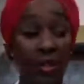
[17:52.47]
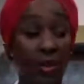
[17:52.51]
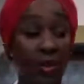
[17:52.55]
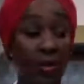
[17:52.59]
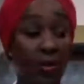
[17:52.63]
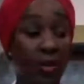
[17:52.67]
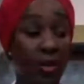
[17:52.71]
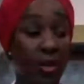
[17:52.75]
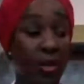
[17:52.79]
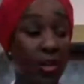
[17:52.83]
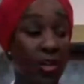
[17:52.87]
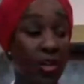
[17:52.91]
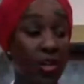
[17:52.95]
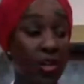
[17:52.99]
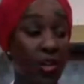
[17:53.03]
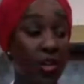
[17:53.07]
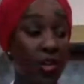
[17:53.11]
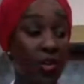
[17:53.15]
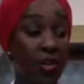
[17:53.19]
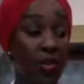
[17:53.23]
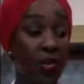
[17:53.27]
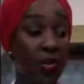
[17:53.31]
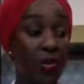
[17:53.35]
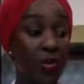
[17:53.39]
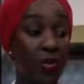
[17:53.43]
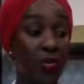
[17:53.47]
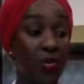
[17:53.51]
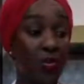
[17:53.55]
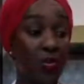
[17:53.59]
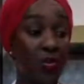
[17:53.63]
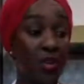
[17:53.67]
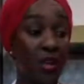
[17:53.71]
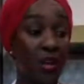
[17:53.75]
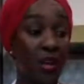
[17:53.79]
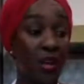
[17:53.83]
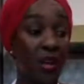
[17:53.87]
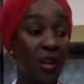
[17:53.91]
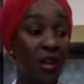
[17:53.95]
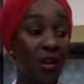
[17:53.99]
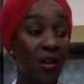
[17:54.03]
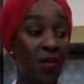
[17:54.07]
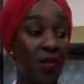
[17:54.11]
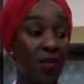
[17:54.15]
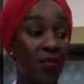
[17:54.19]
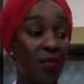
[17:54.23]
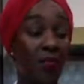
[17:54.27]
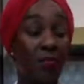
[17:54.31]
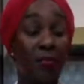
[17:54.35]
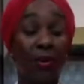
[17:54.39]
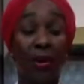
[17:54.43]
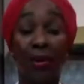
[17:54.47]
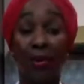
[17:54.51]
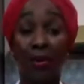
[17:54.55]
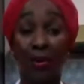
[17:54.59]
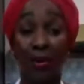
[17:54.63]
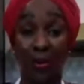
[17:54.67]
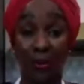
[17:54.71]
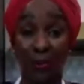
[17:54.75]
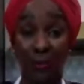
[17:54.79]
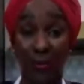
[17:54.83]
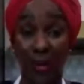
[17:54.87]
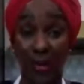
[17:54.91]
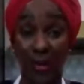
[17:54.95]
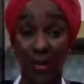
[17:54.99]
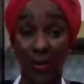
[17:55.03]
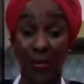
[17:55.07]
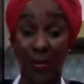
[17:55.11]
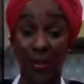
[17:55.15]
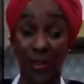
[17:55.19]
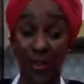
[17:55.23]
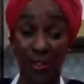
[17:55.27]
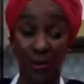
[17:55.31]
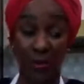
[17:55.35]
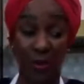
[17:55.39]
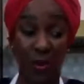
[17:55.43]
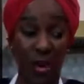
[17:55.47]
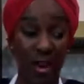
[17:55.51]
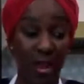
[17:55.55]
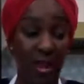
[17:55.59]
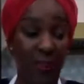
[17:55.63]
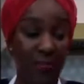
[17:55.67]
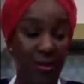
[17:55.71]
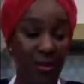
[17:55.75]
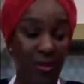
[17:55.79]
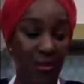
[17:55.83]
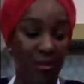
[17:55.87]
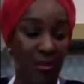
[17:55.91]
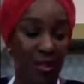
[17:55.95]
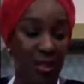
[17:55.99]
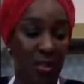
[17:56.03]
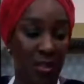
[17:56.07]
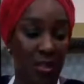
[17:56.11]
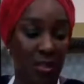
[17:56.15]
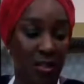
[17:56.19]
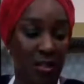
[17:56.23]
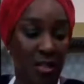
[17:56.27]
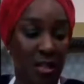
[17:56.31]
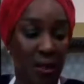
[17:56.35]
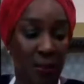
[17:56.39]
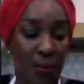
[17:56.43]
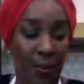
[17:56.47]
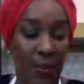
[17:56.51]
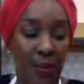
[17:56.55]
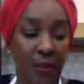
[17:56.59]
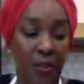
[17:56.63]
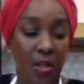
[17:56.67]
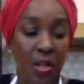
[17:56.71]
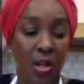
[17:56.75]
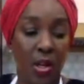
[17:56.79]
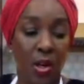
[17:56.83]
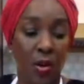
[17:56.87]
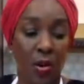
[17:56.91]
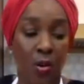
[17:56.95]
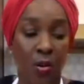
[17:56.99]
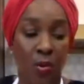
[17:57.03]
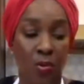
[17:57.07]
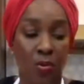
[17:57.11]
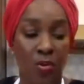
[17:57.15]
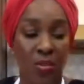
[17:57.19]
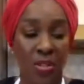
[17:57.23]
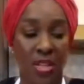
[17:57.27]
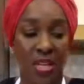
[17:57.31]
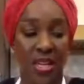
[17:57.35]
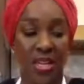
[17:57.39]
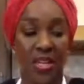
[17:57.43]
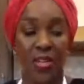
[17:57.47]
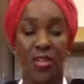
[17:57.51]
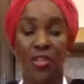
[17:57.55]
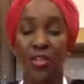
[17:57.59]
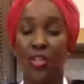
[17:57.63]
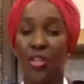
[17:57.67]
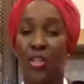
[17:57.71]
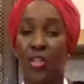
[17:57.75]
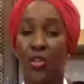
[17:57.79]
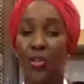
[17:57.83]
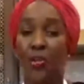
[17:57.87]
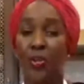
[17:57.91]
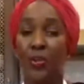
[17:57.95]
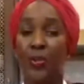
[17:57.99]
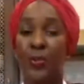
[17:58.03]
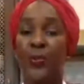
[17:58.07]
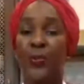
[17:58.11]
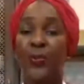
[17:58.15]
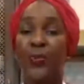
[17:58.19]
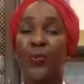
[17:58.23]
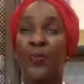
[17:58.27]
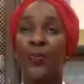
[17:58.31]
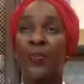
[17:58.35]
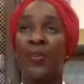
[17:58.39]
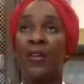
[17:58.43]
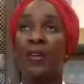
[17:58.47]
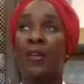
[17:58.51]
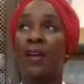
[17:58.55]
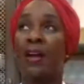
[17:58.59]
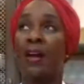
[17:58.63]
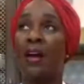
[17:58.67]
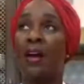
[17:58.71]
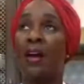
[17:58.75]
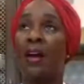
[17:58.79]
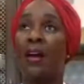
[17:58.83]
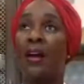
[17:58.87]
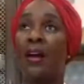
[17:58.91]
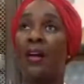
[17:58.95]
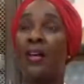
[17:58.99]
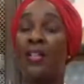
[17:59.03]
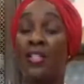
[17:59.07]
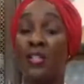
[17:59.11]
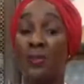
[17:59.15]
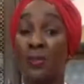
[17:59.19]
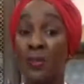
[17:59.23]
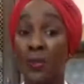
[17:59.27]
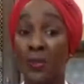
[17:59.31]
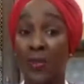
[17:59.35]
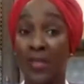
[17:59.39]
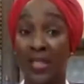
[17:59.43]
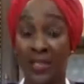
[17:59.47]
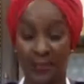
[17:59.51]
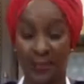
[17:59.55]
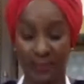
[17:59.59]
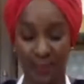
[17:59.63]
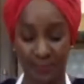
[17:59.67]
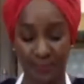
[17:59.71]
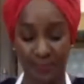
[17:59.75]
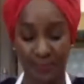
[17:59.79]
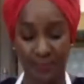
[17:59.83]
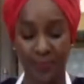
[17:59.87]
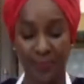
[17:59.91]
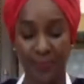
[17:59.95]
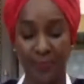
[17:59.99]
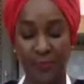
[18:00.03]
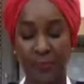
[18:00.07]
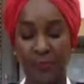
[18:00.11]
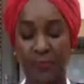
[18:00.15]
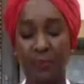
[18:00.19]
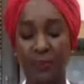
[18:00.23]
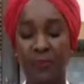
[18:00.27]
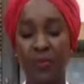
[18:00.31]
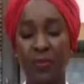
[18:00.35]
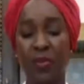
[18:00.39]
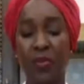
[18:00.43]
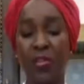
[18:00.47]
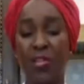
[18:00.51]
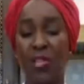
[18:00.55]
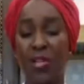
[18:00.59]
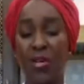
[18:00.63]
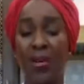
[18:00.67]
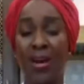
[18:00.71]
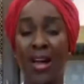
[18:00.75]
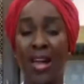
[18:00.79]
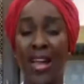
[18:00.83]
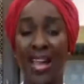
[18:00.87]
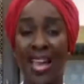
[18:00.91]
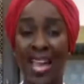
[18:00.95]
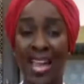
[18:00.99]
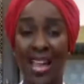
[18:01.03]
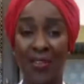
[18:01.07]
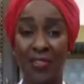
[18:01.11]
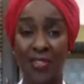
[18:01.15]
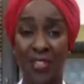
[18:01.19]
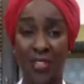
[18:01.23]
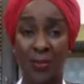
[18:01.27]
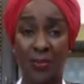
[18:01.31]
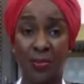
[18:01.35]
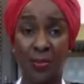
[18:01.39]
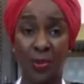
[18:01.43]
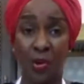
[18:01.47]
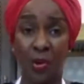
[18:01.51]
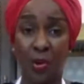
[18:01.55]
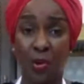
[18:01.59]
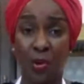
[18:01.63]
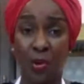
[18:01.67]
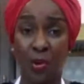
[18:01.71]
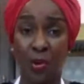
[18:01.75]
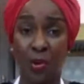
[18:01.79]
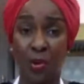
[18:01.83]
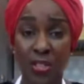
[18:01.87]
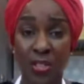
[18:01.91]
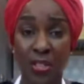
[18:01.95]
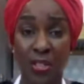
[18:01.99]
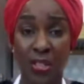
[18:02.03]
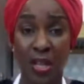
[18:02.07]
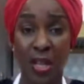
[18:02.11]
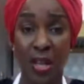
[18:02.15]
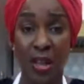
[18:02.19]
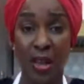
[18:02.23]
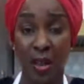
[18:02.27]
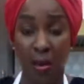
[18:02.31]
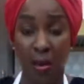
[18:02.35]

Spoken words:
you can use bulgur wheat, which is what I'm using. It typically goes into tabbouleh. So I have some coarse